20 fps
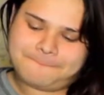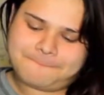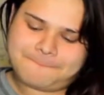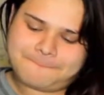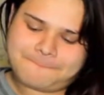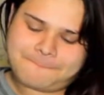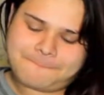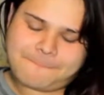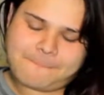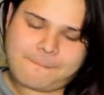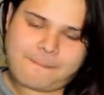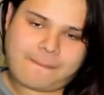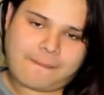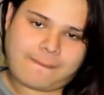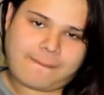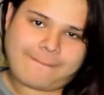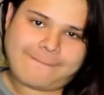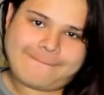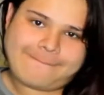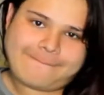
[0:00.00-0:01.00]

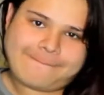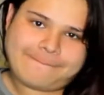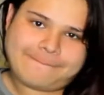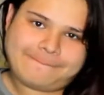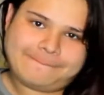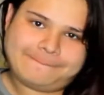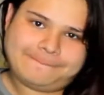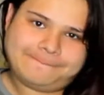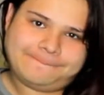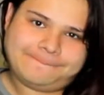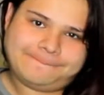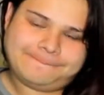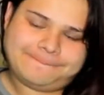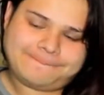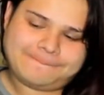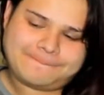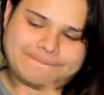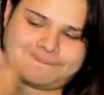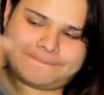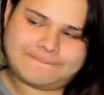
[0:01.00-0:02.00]

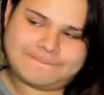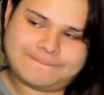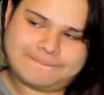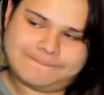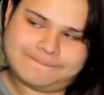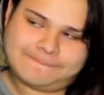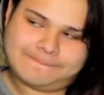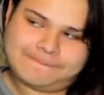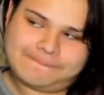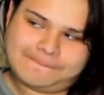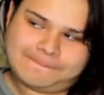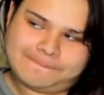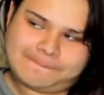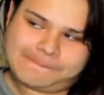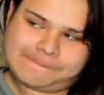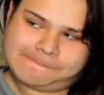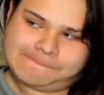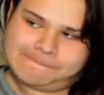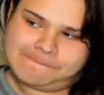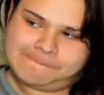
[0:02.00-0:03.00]

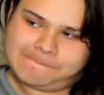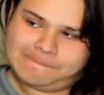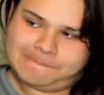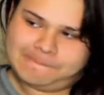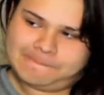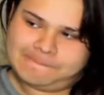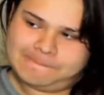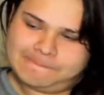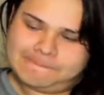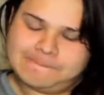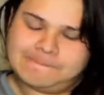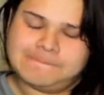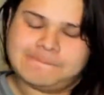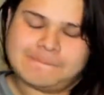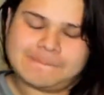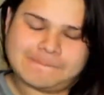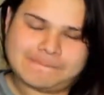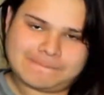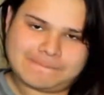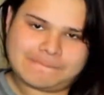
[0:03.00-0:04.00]

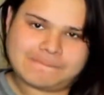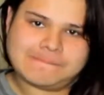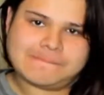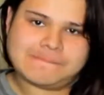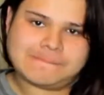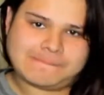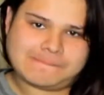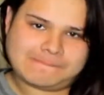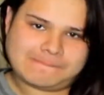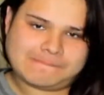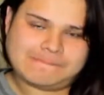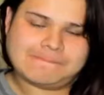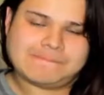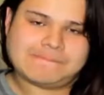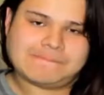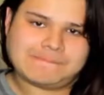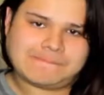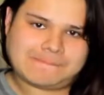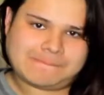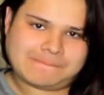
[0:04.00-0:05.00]

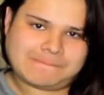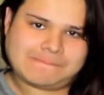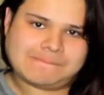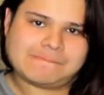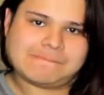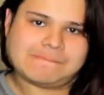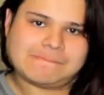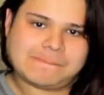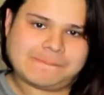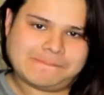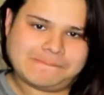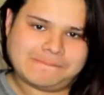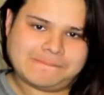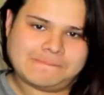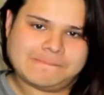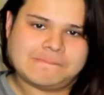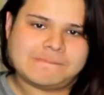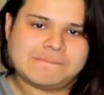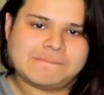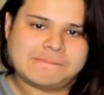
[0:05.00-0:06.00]

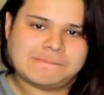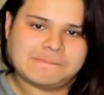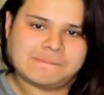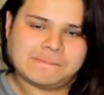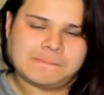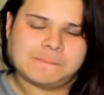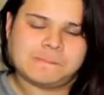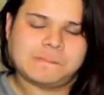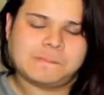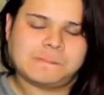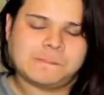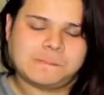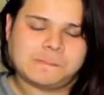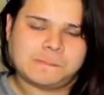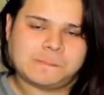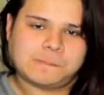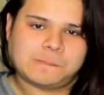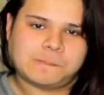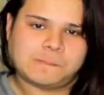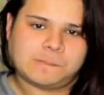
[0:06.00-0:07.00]

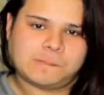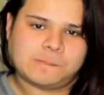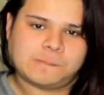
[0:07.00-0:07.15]
[no speech]